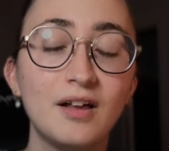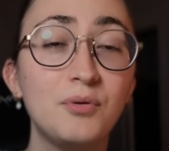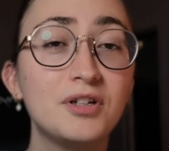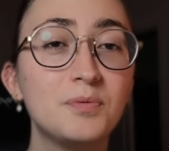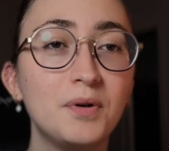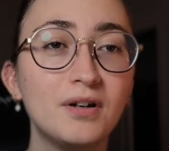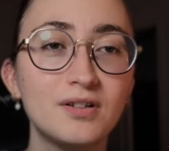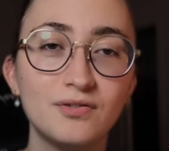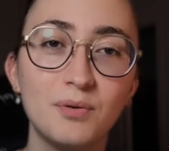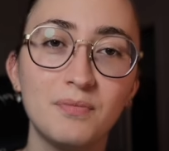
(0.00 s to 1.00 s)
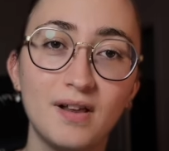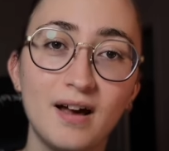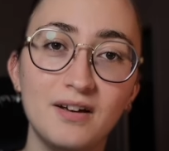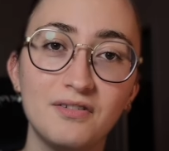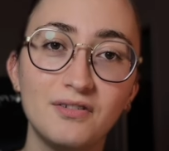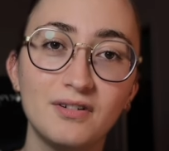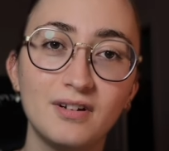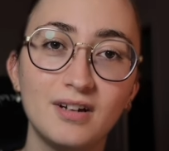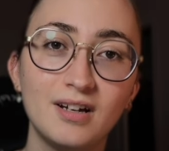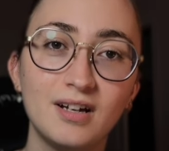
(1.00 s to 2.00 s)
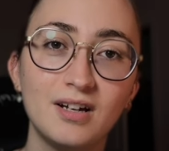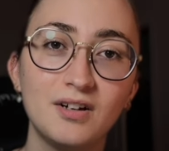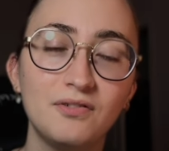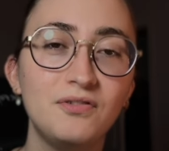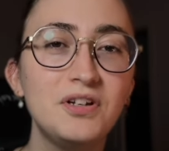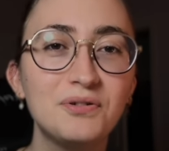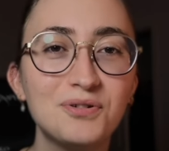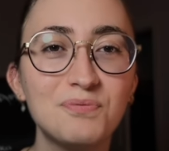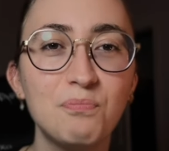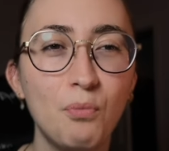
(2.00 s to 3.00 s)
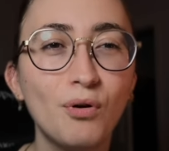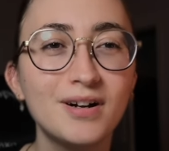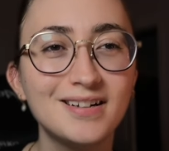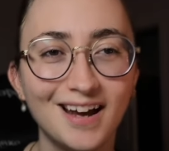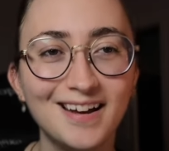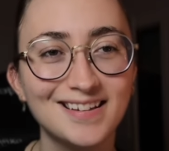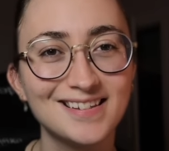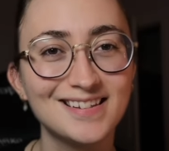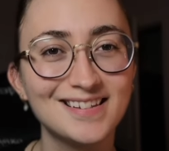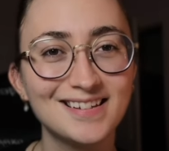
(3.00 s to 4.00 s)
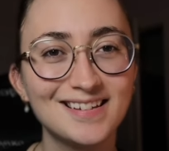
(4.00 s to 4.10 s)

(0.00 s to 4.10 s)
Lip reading: we experience from life feels more intense.